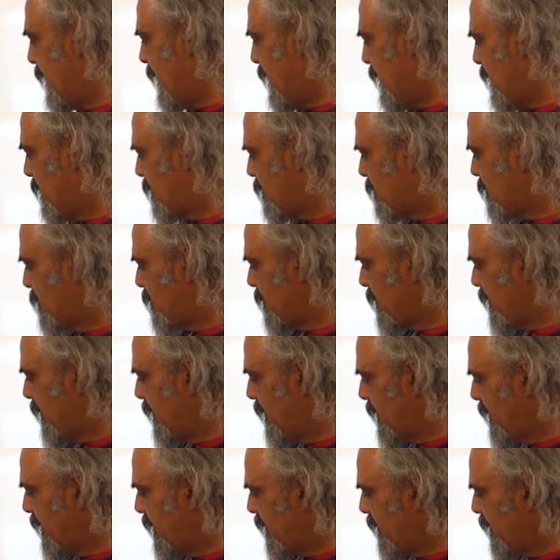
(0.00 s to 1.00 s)

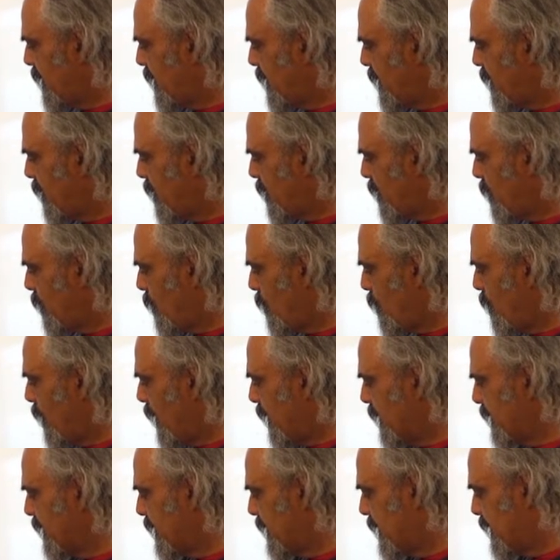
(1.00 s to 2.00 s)
actually
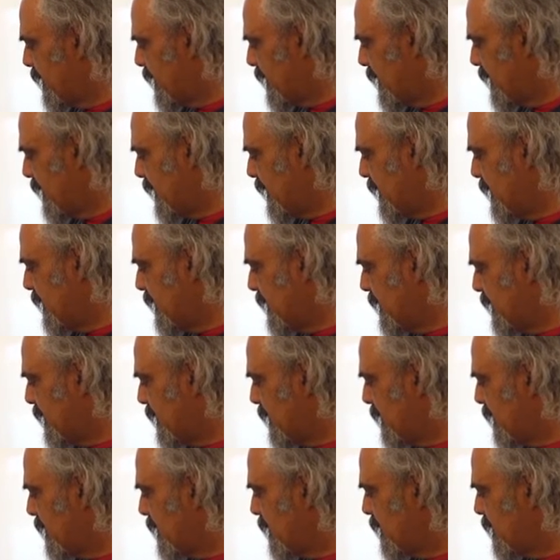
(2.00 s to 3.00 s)
1/3